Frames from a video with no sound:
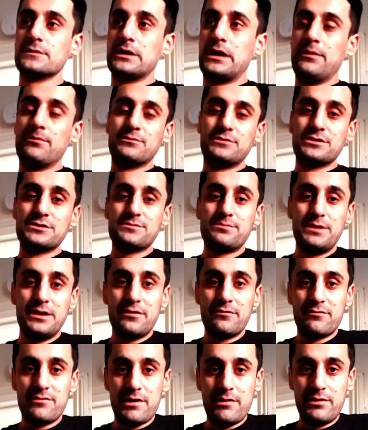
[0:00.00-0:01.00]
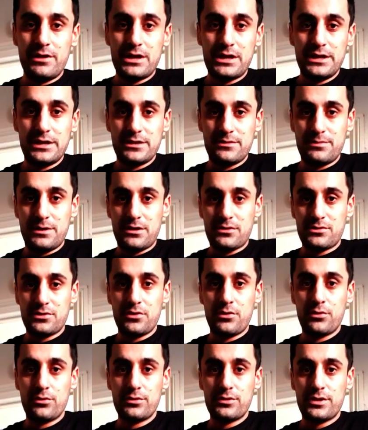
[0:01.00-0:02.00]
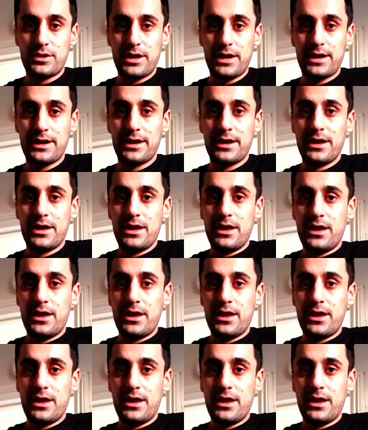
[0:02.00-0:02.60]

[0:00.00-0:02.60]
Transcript: I'm just being very clear about the whole thing.